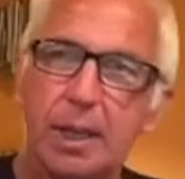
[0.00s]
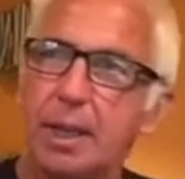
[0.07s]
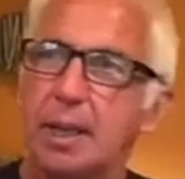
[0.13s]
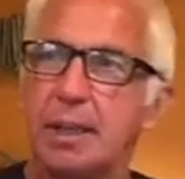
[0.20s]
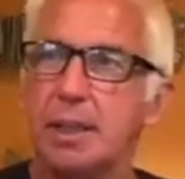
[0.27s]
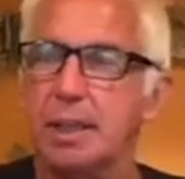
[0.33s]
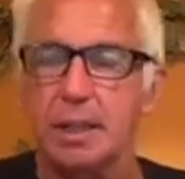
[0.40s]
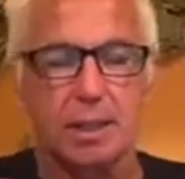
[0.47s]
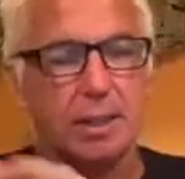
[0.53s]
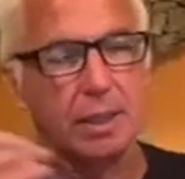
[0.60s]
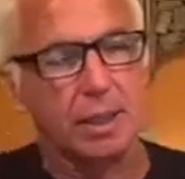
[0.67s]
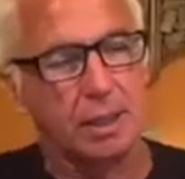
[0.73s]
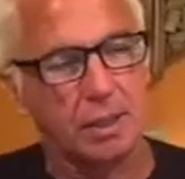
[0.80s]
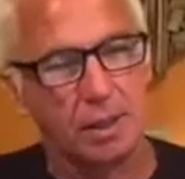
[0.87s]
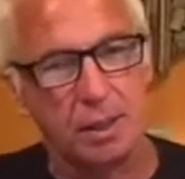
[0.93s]

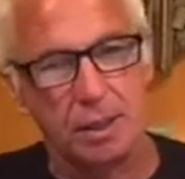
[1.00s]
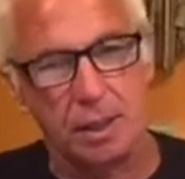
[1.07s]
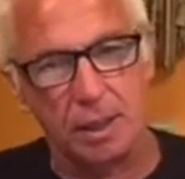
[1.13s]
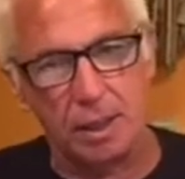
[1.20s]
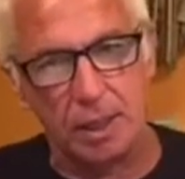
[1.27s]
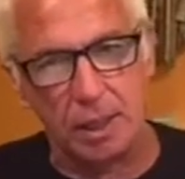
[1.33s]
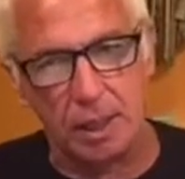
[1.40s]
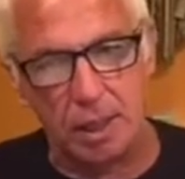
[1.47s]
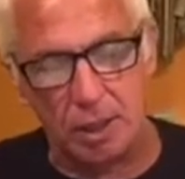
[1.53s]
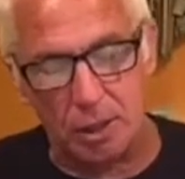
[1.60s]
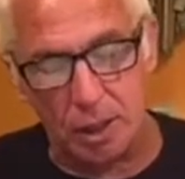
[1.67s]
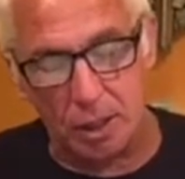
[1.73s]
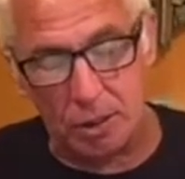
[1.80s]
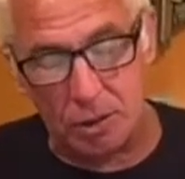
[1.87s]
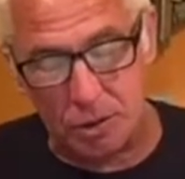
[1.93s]

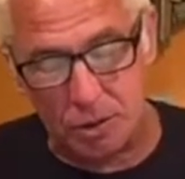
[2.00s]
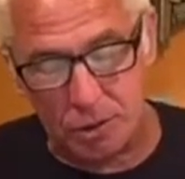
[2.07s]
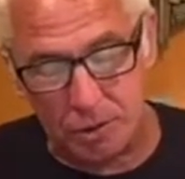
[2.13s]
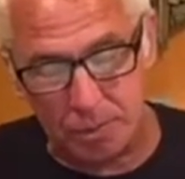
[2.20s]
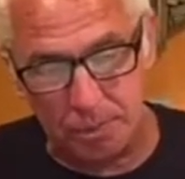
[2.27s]
It's